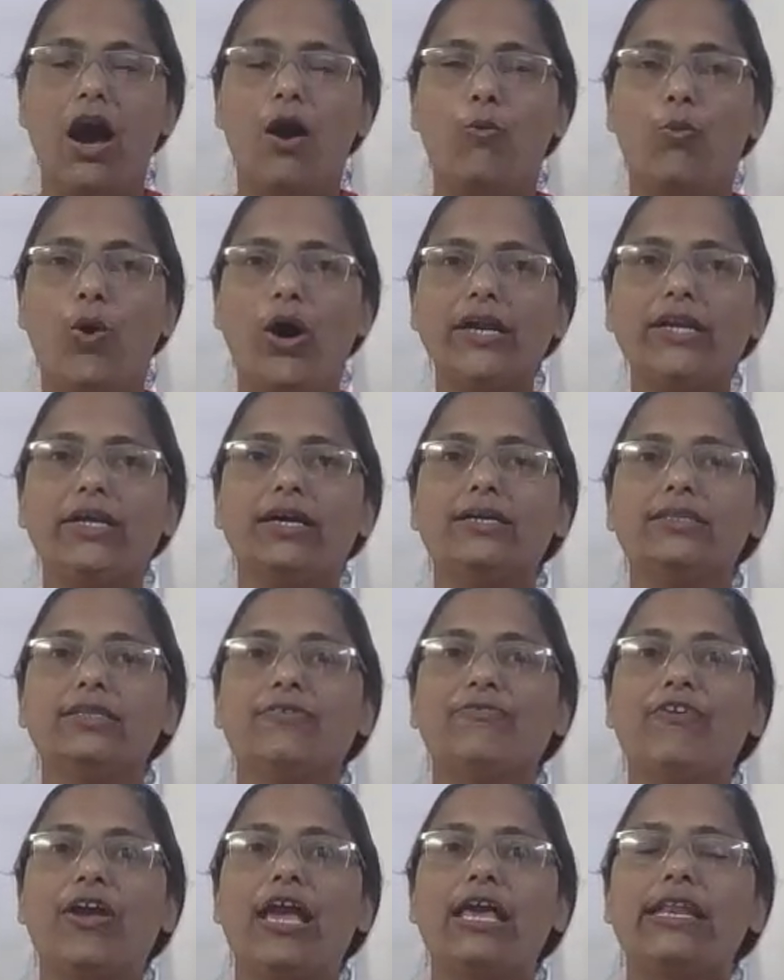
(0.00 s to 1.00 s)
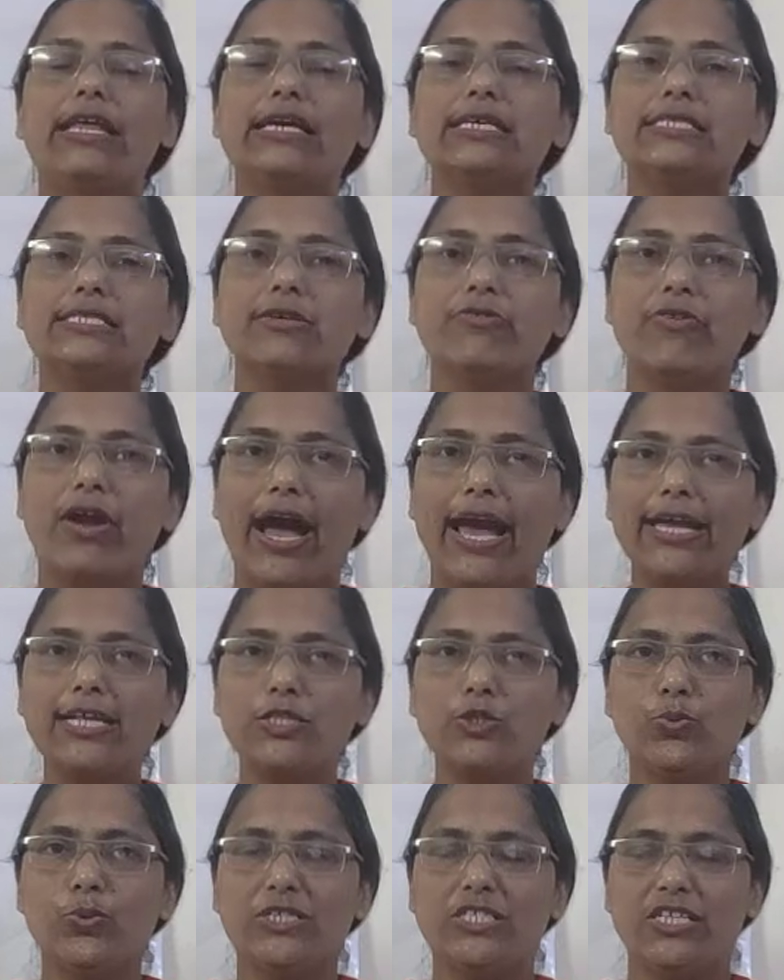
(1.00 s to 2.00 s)
what are the various
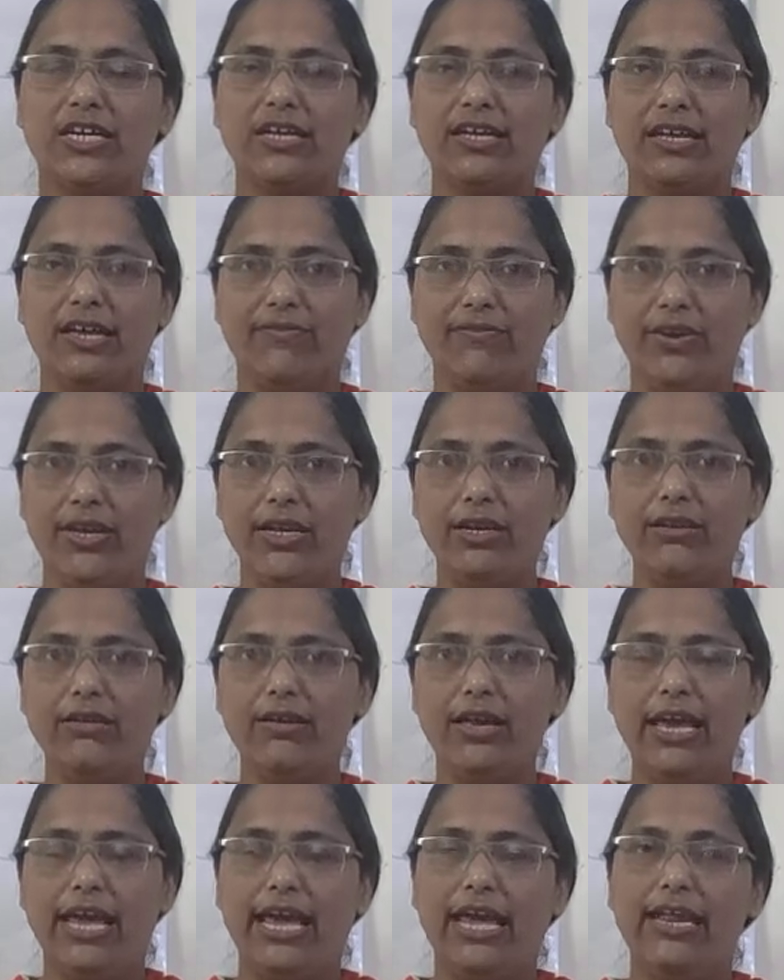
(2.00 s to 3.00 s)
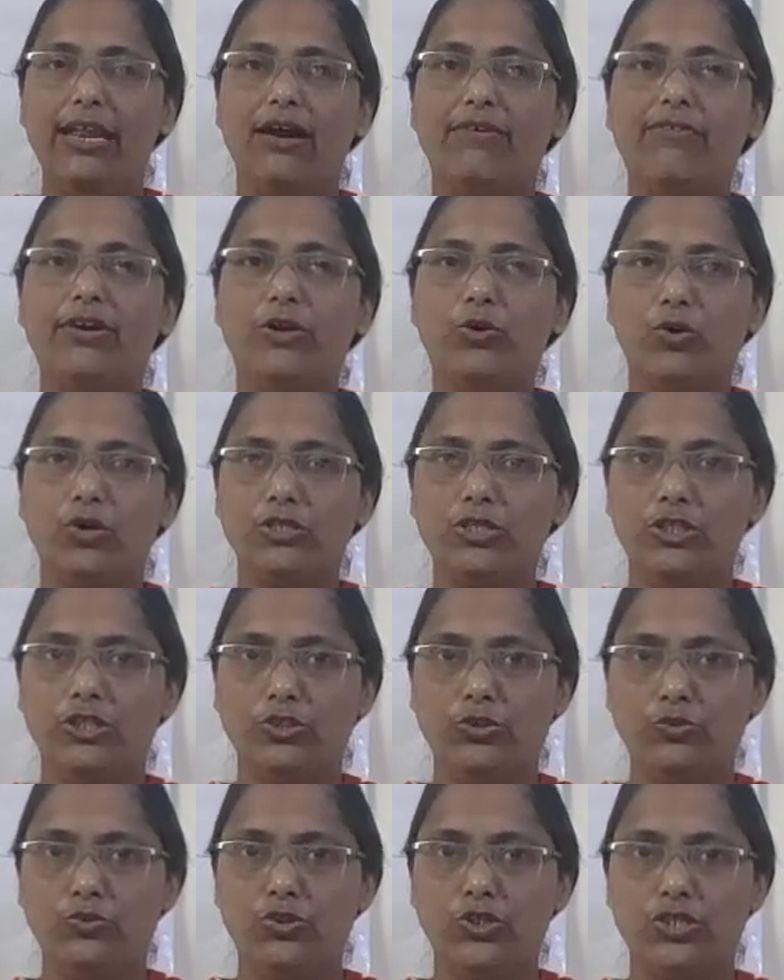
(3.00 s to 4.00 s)
rights which are given in our
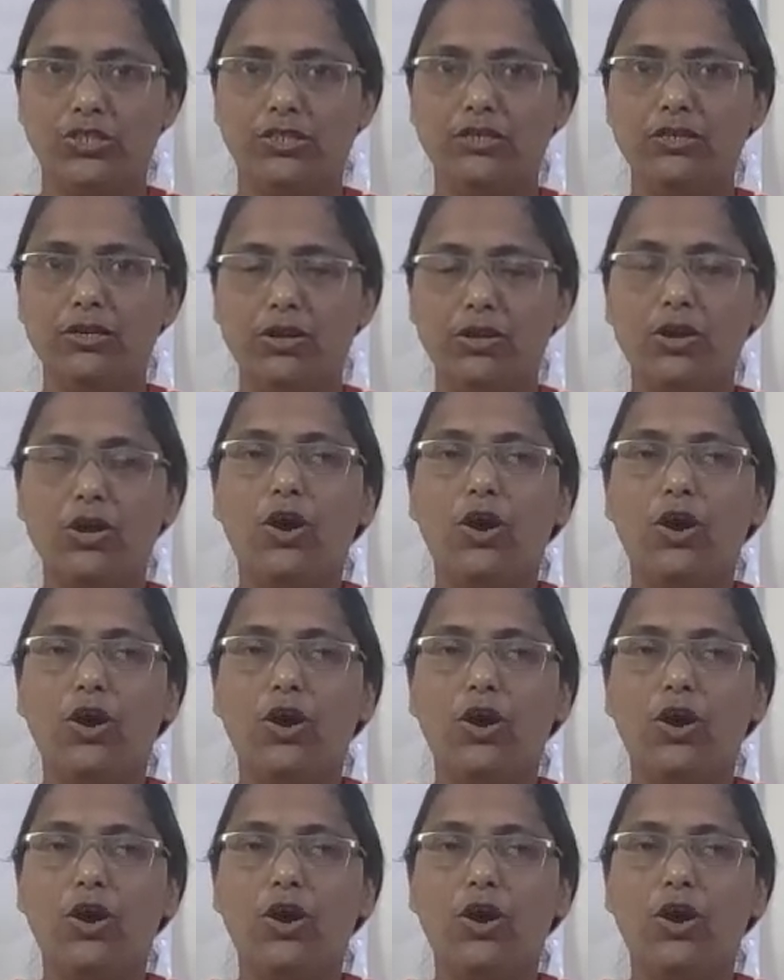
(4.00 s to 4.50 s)
Constitution,